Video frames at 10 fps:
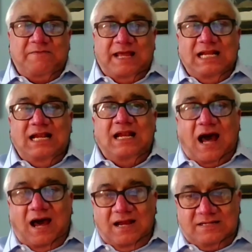very
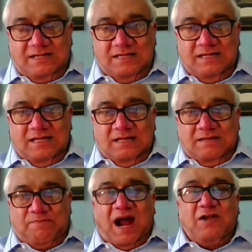large
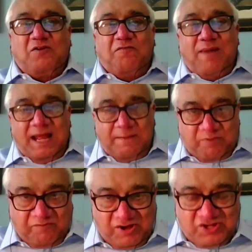part of my
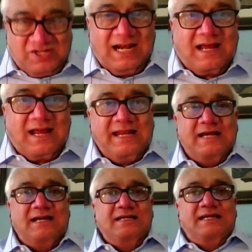professional
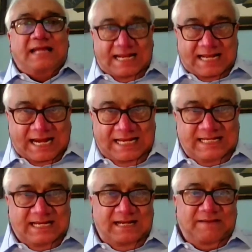career in the
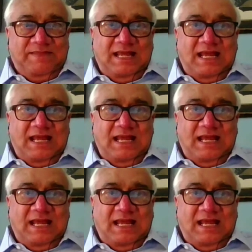region.